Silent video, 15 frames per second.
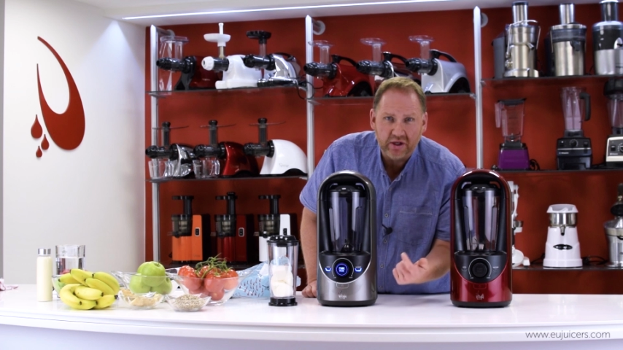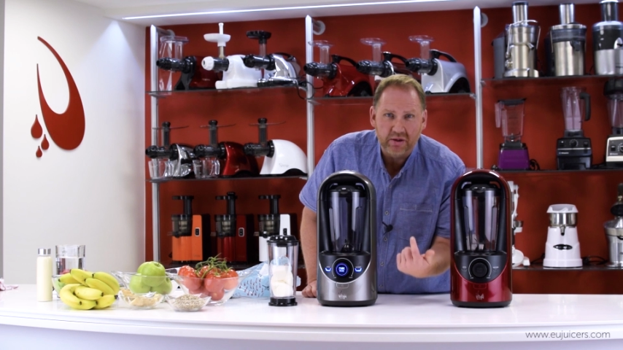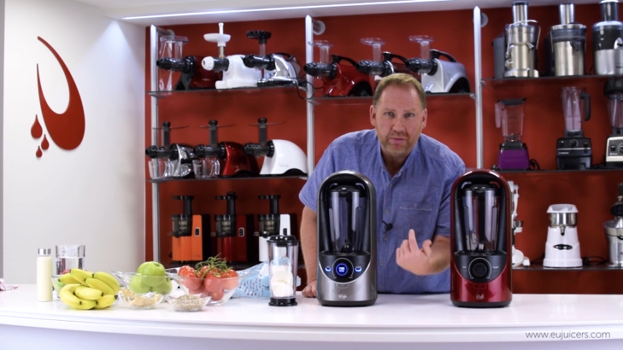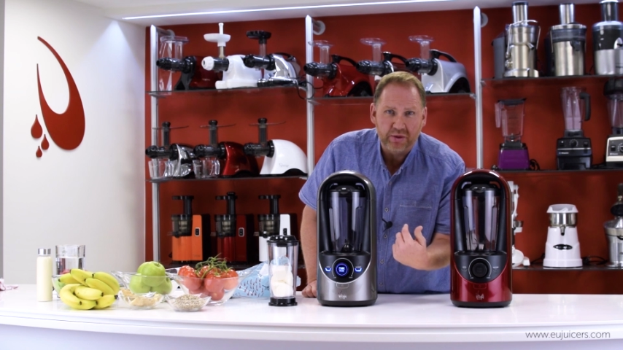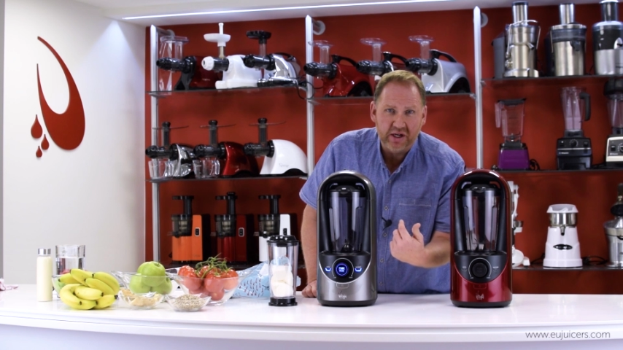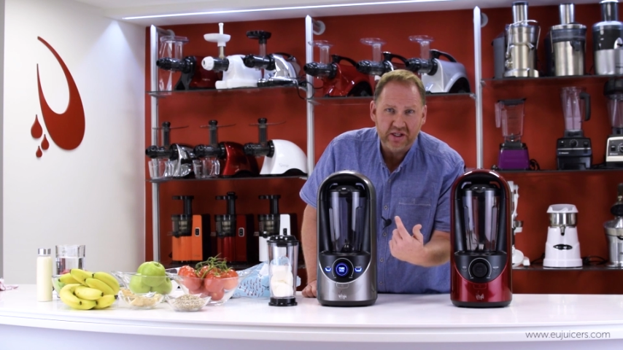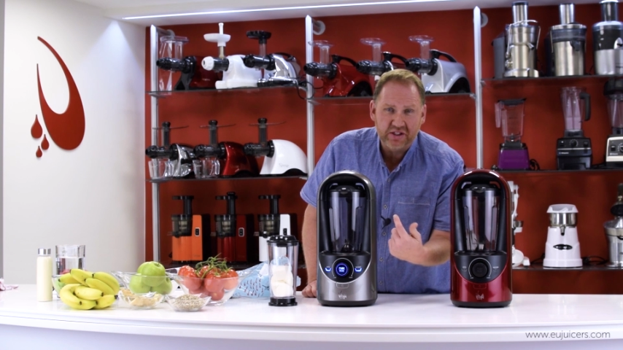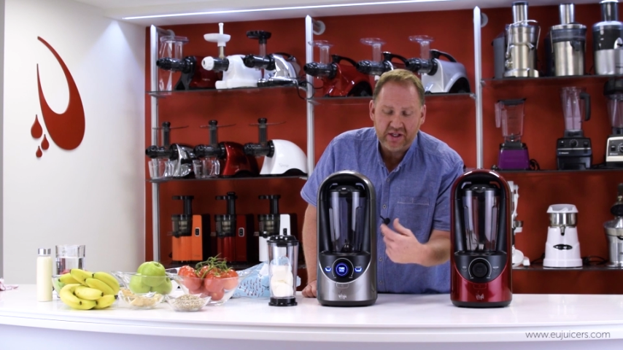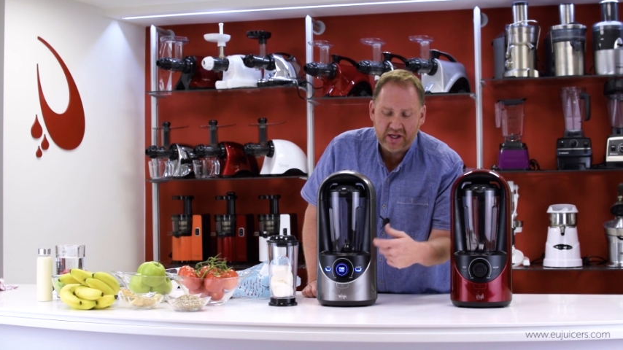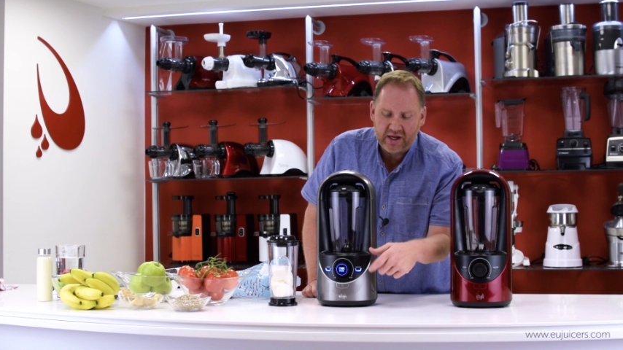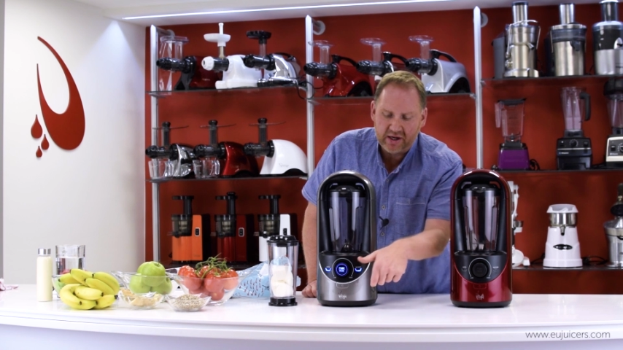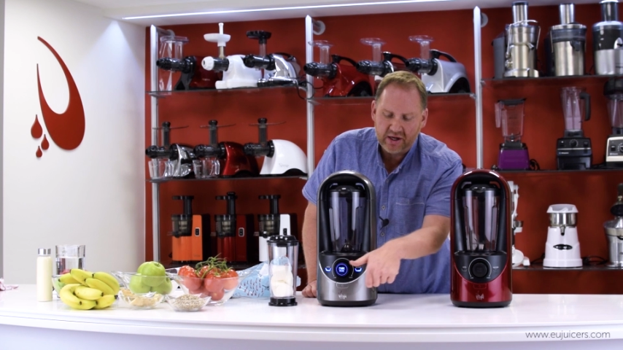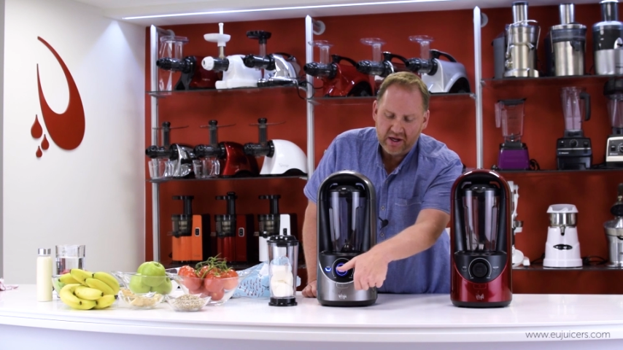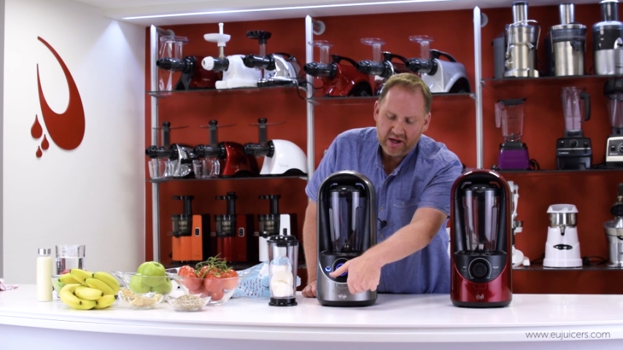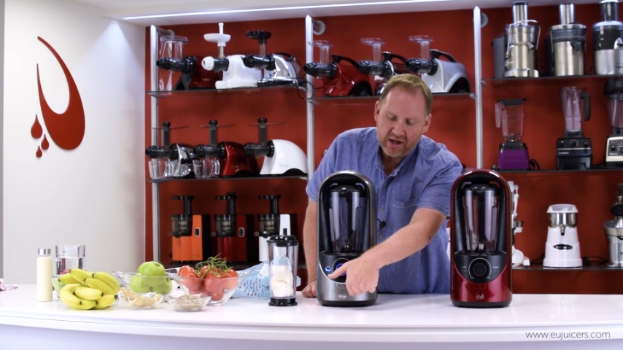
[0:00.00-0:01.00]
could press
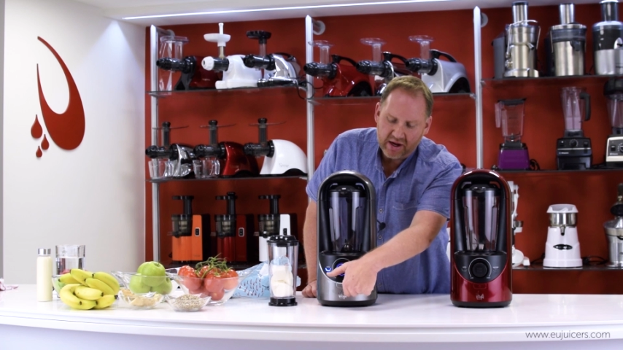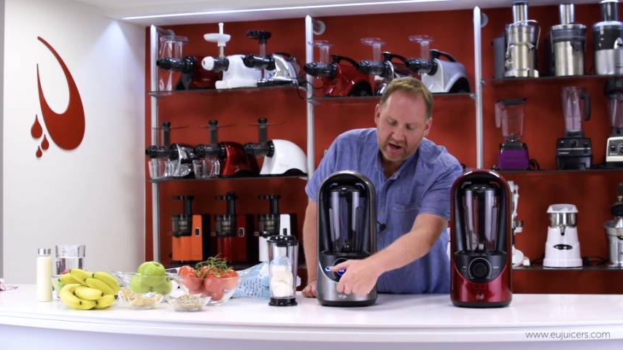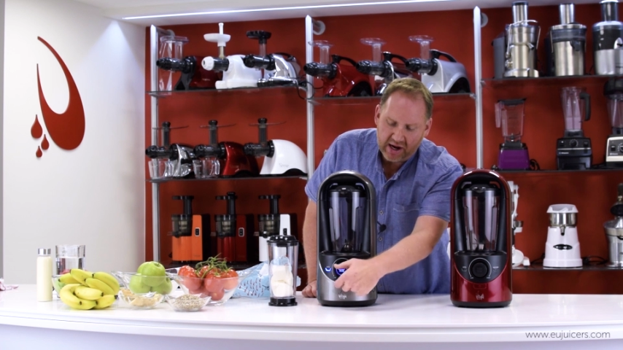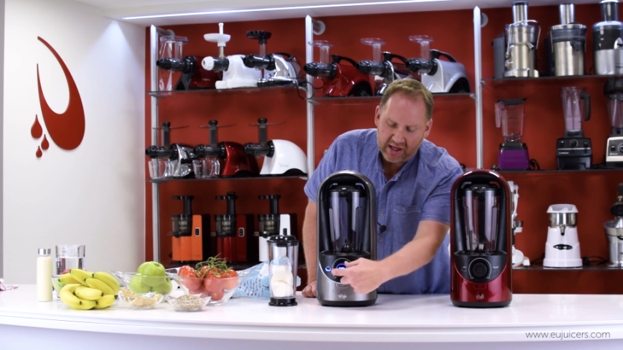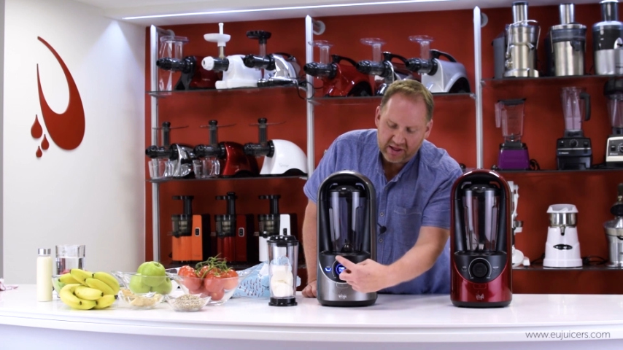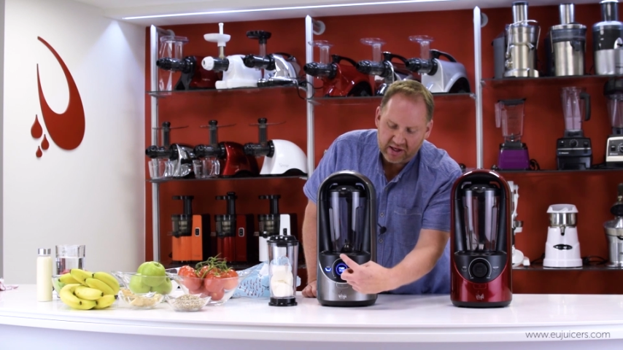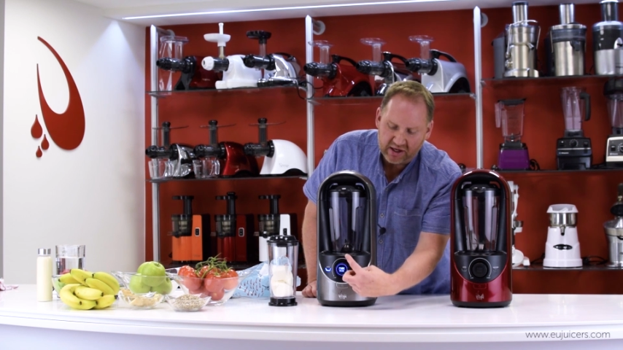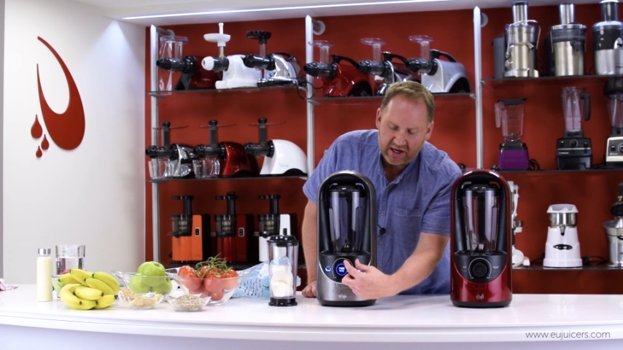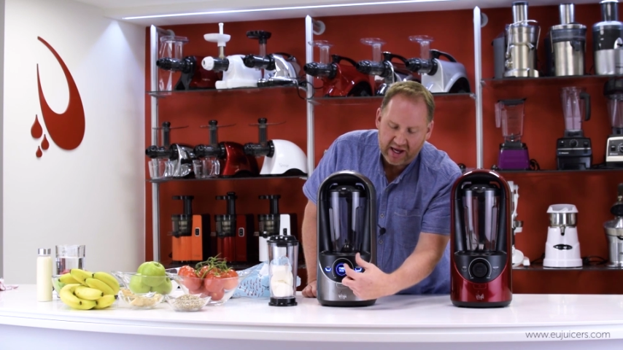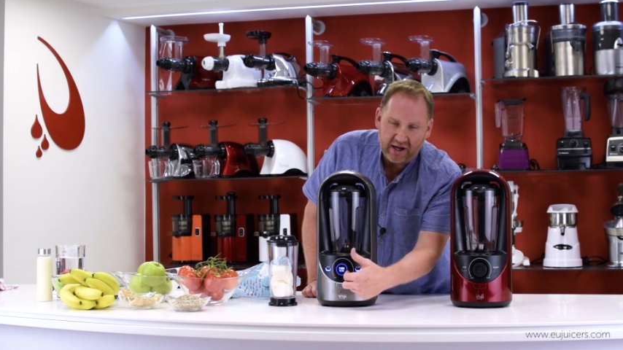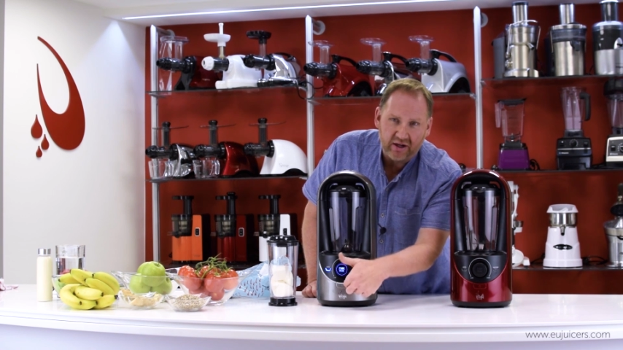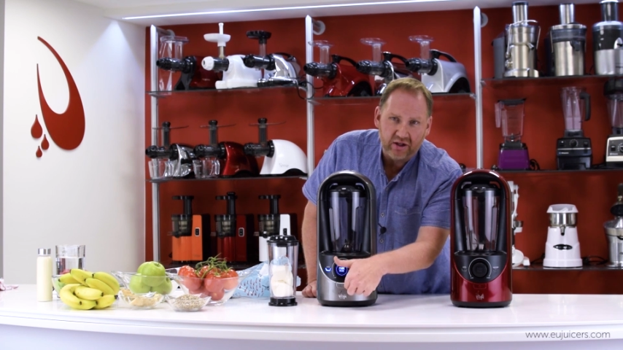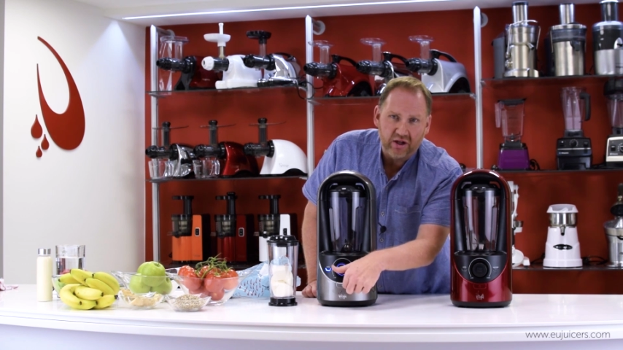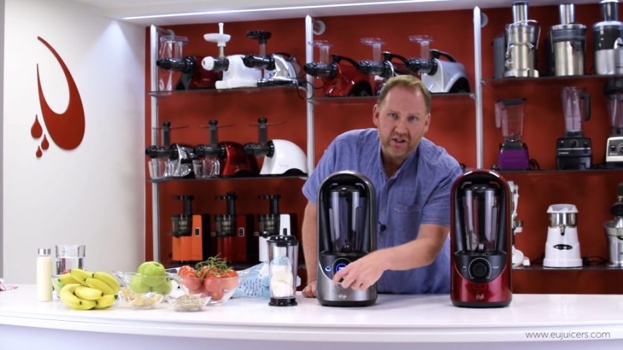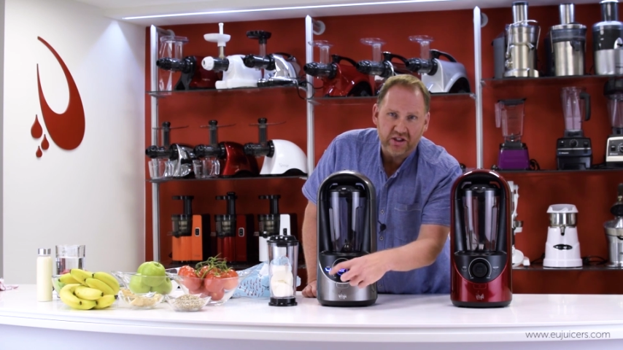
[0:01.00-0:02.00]
that, and then an
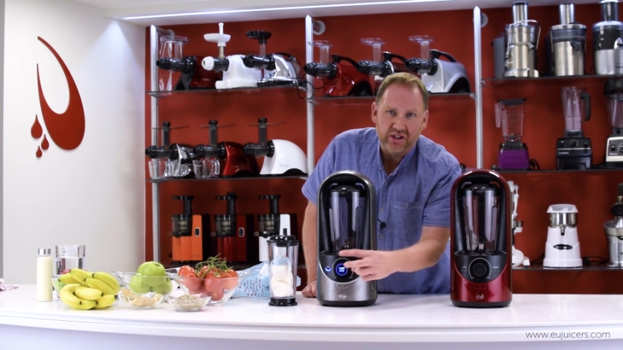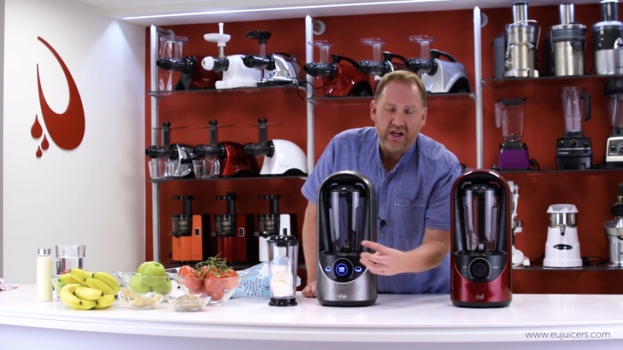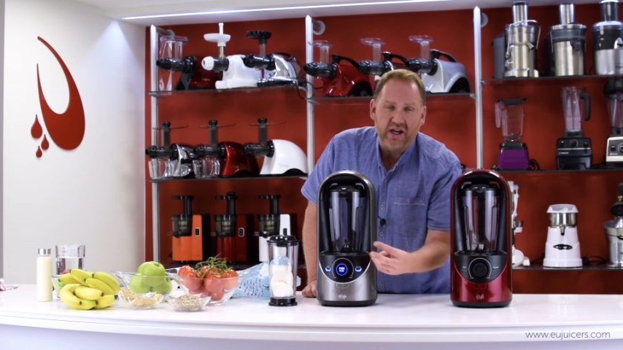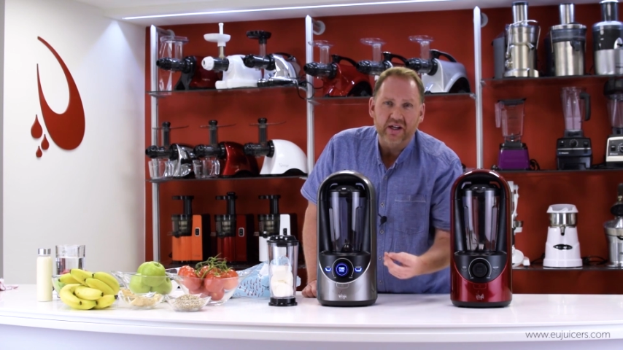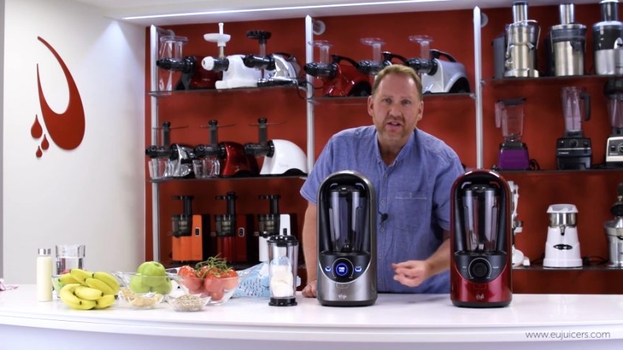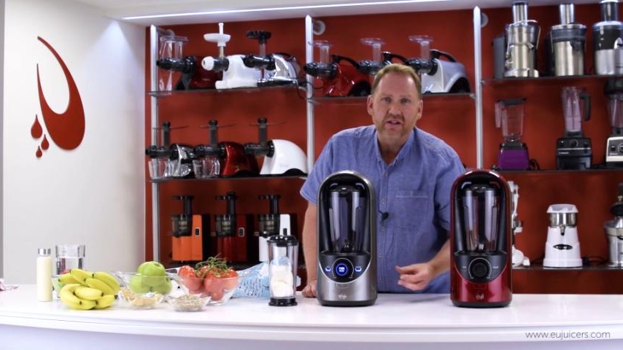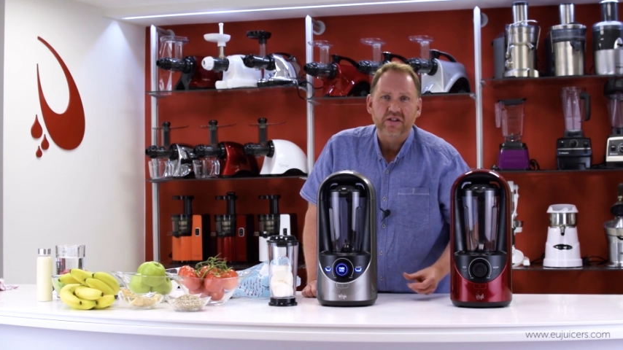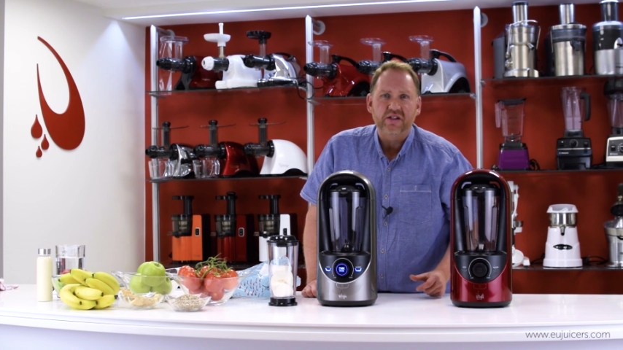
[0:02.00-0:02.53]
analog dial